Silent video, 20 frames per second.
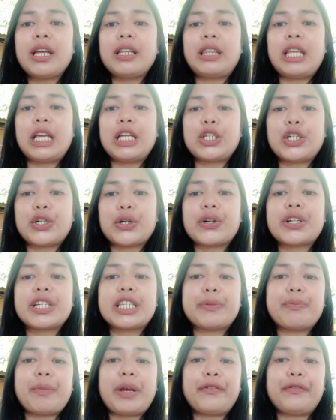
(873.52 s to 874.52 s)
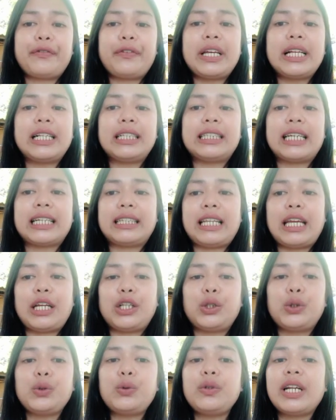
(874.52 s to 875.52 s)
Teachers may feel that they
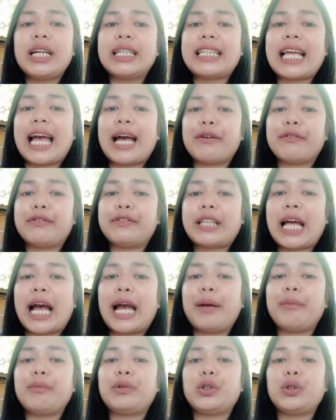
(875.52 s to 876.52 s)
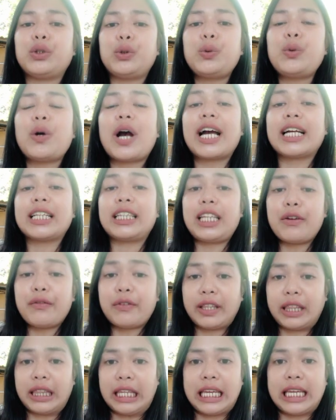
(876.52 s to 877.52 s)
do not have time to do
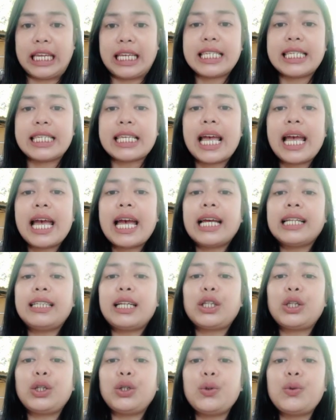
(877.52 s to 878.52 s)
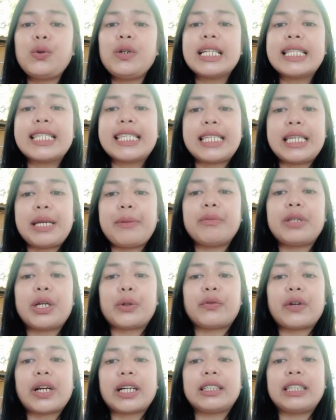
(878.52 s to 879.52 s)
activities that do not seem
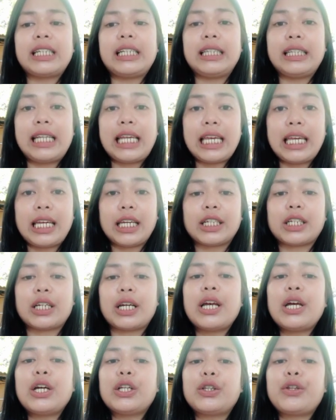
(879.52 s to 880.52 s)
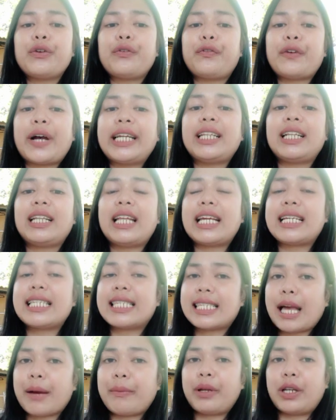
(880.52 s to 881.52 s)
directly linked to final
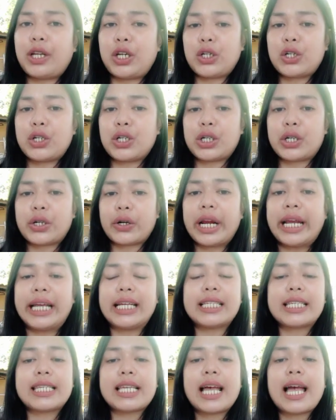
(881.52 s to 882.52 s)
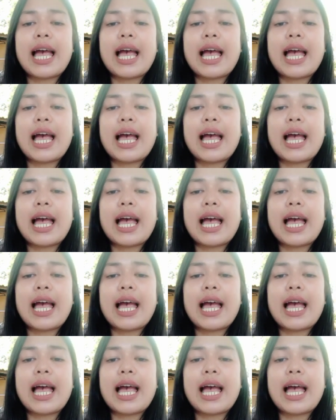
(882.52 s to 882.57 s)
examination grades.